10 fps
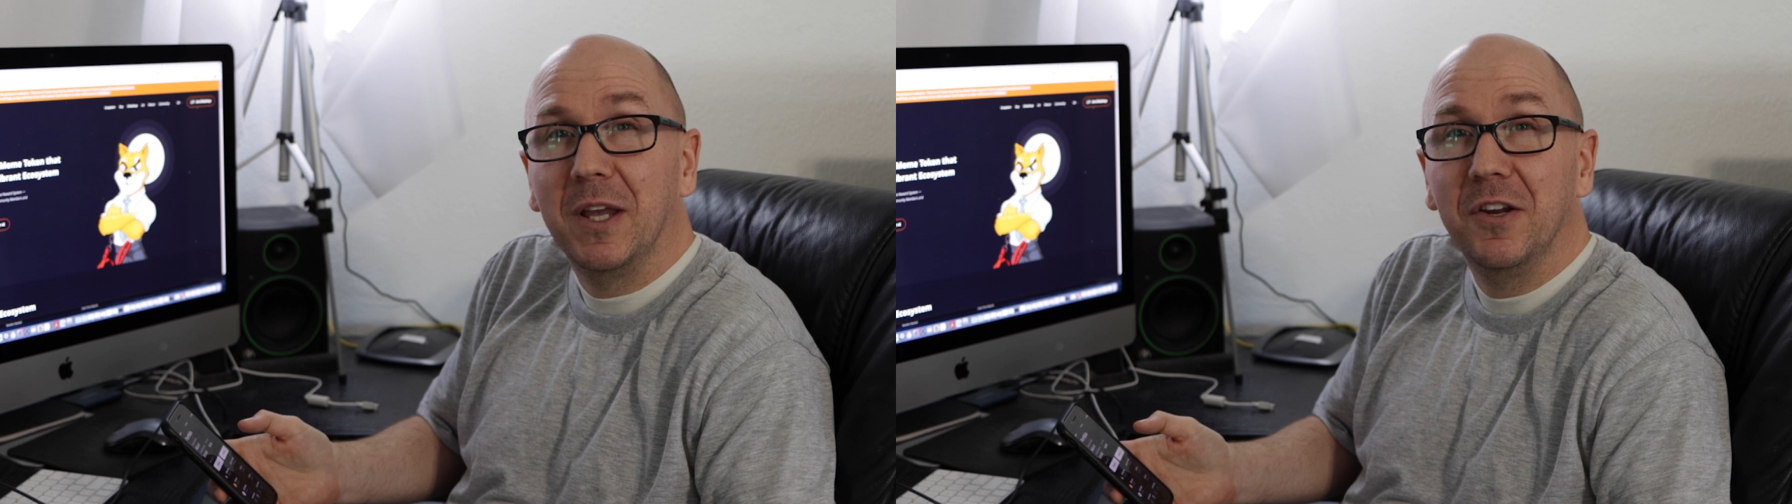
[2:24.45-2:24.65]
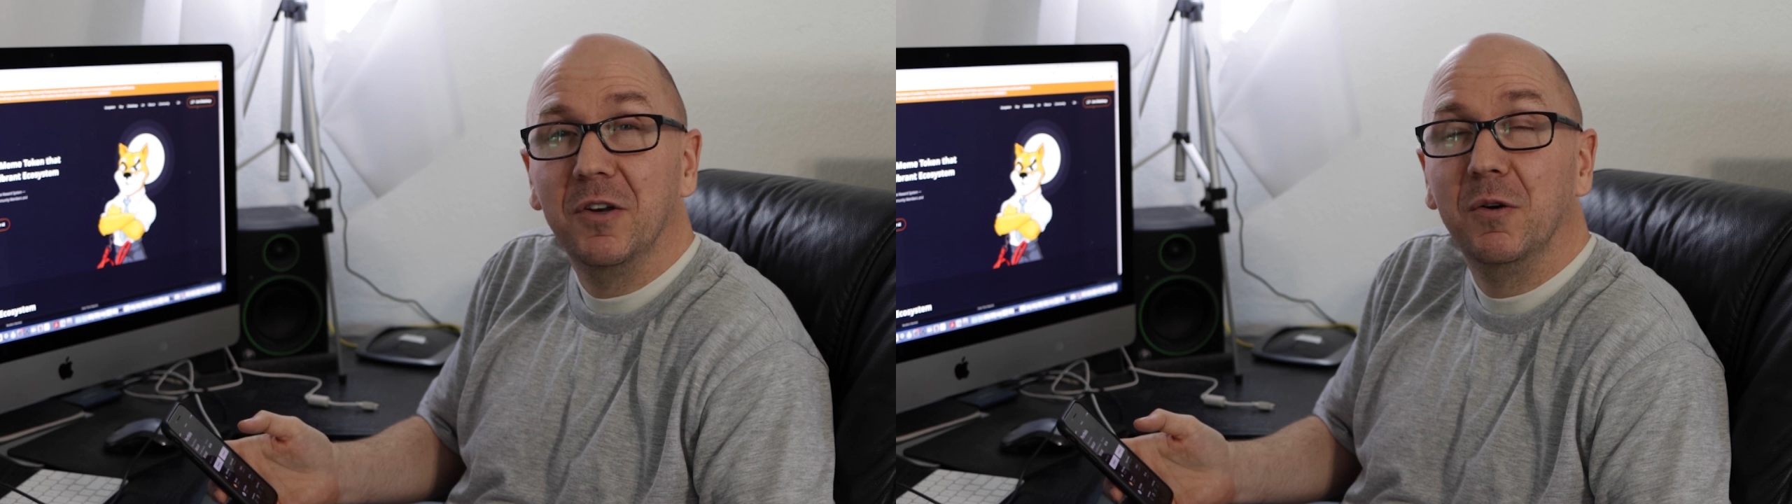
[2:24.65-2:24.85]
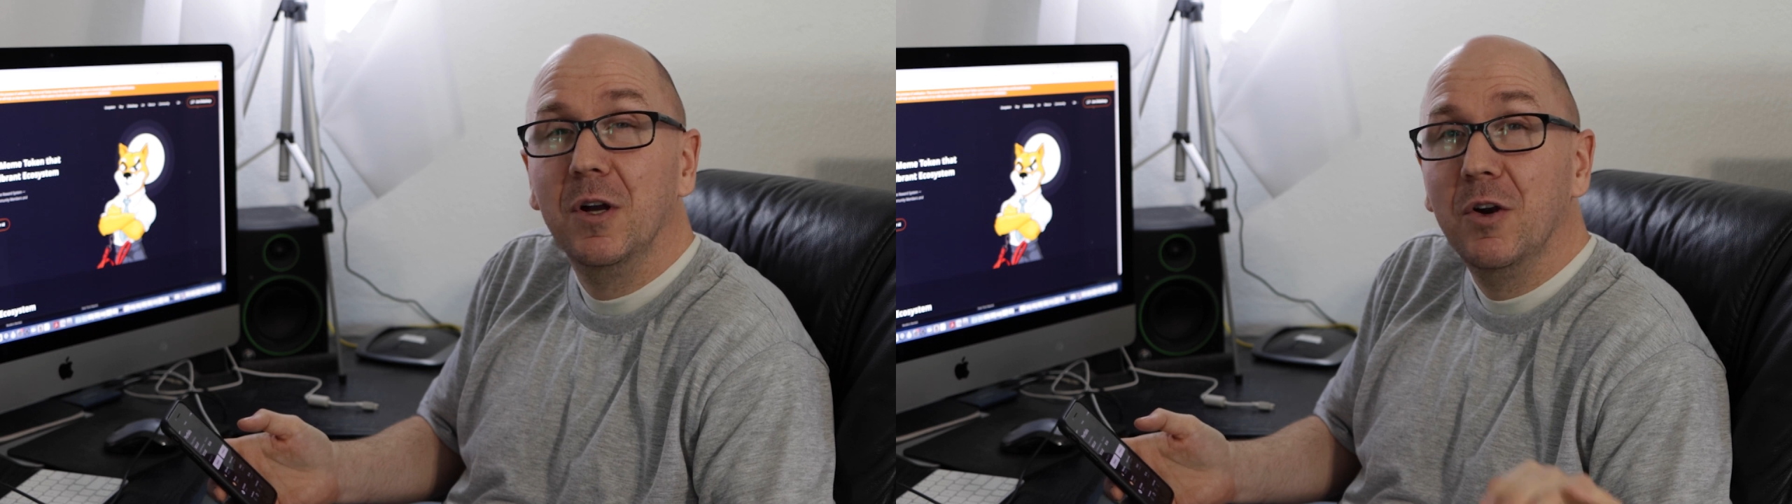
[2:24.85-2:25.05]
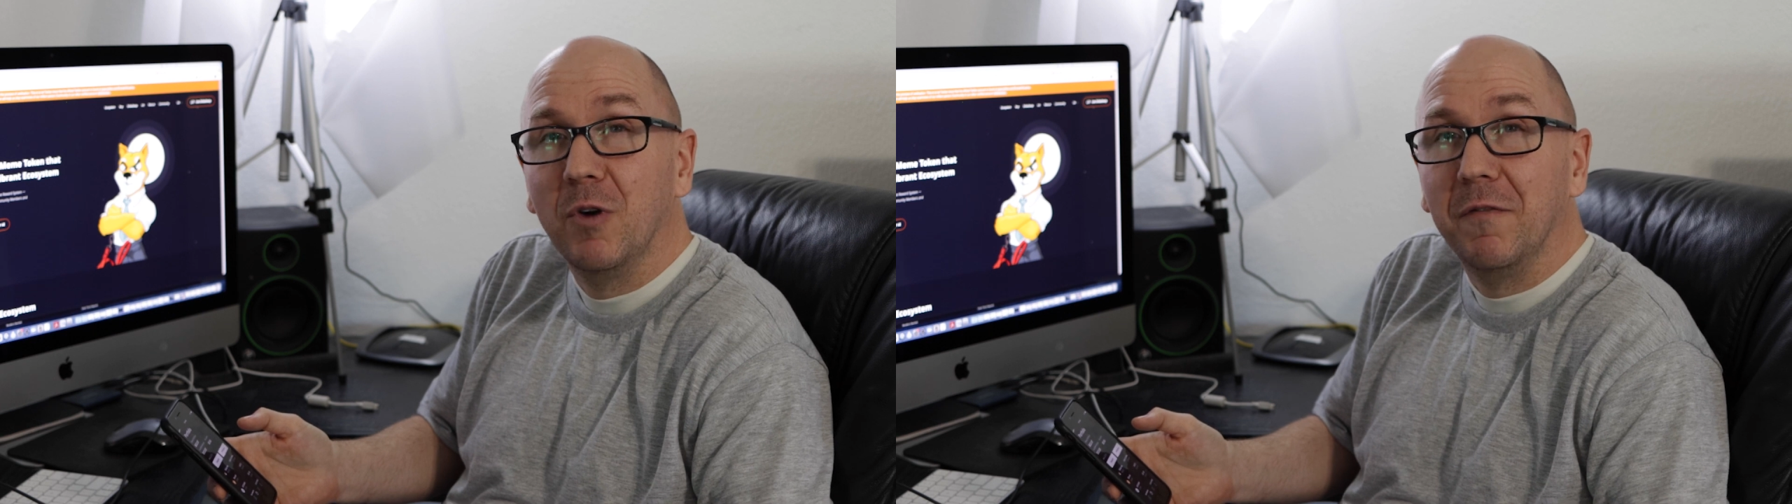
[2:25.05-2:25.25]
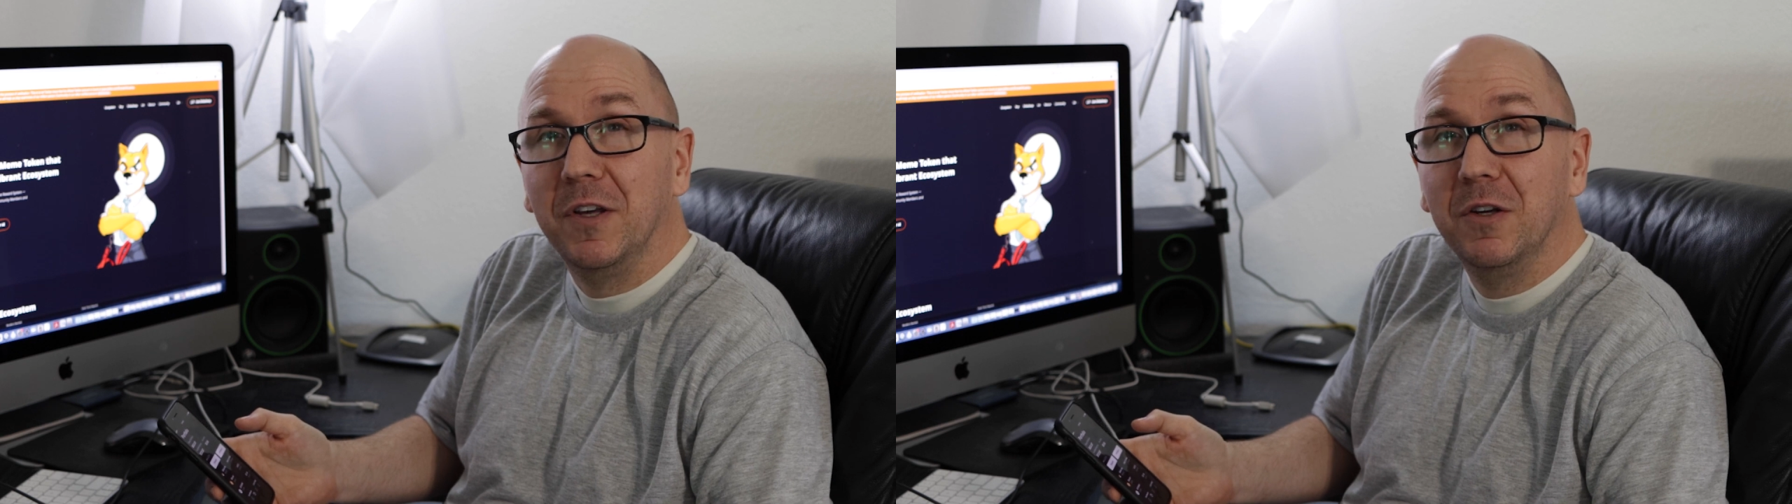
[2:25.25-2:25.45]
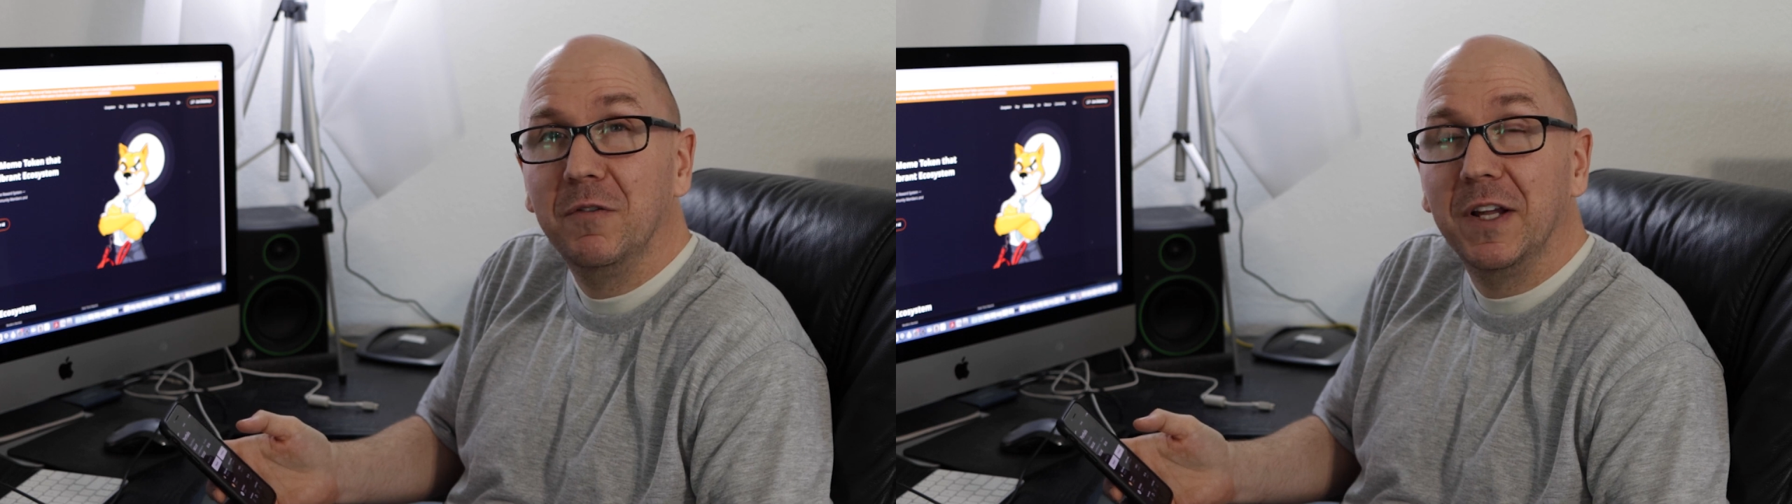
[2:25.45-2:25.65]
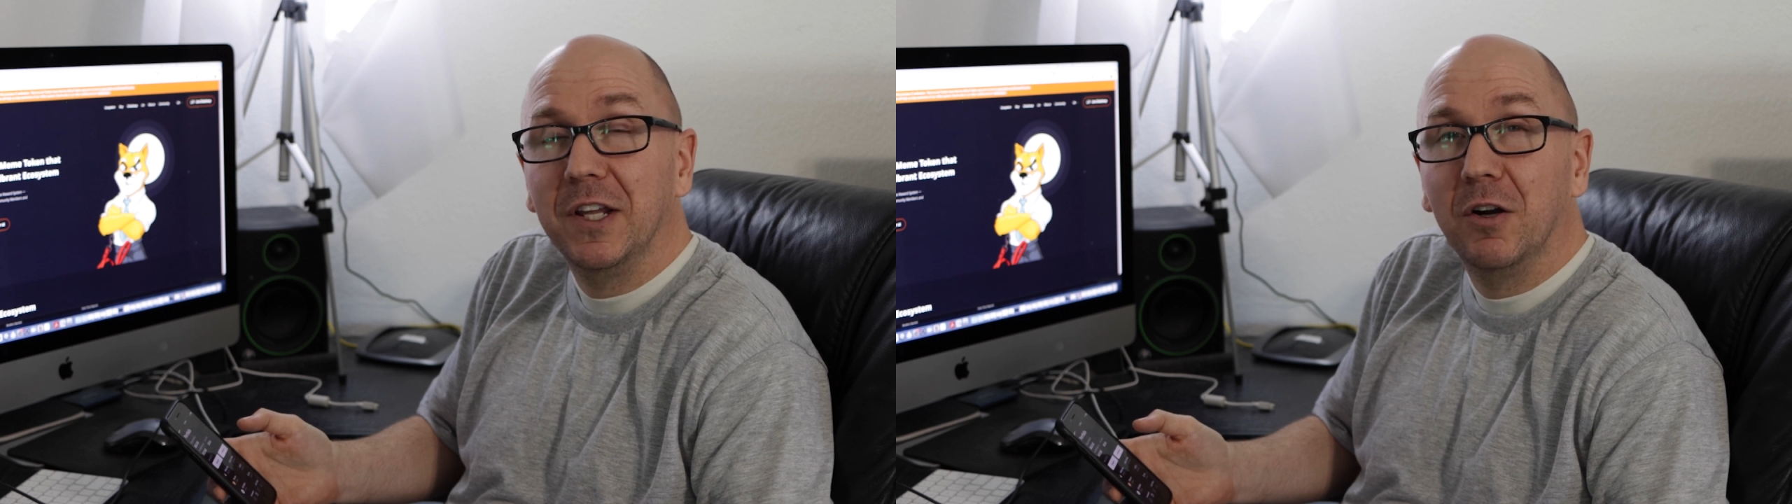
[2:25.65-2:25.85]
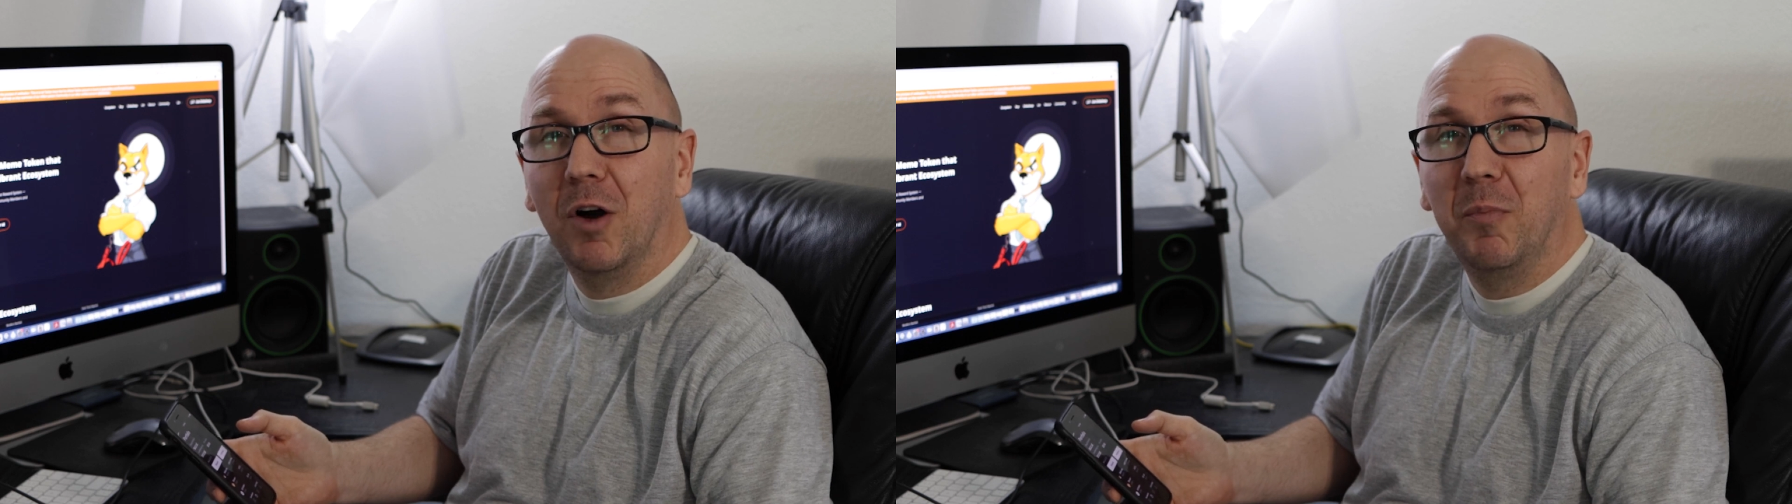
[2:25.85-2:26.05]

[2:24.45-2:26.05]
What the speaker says: Inu review video,